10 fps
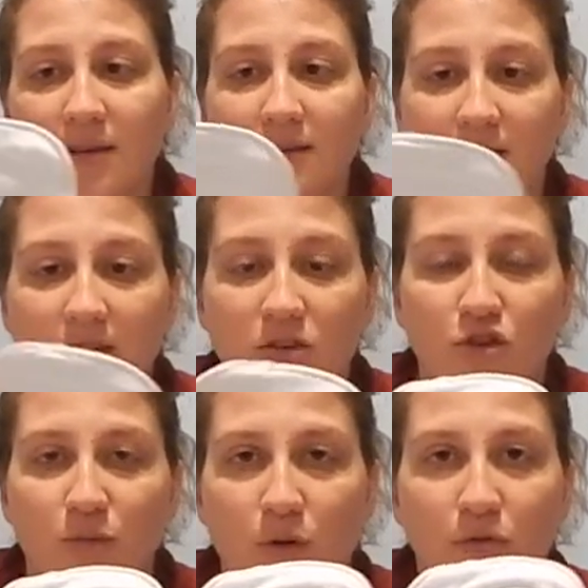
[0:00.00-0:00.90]
because this is a
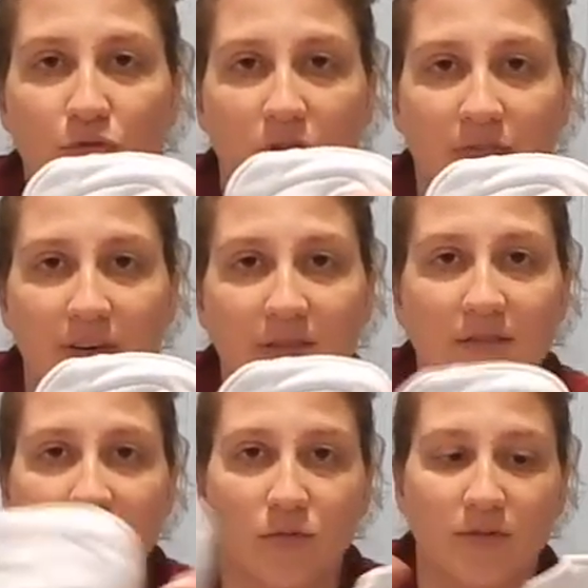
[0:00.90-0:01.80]
smooth surface.
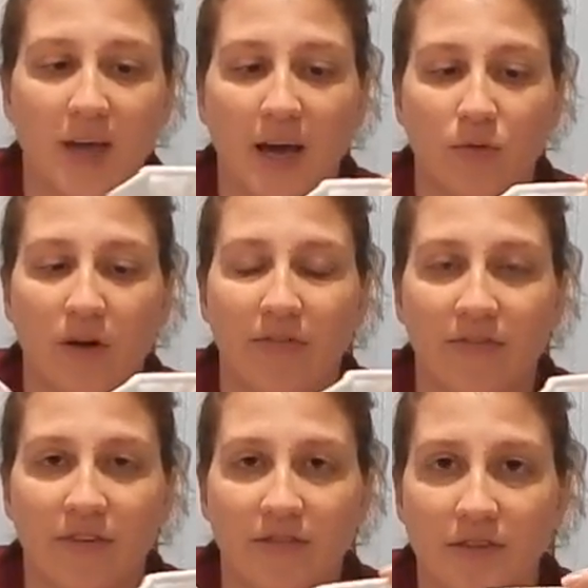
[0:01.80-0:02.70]
This one's kind of rough
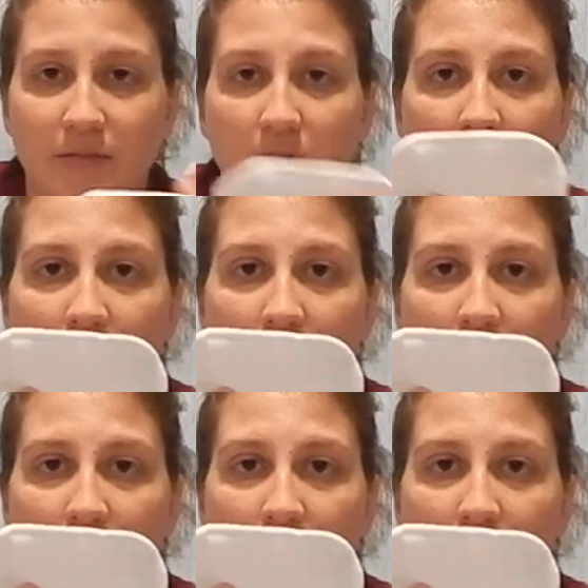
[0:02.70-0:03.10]
and fuzzy.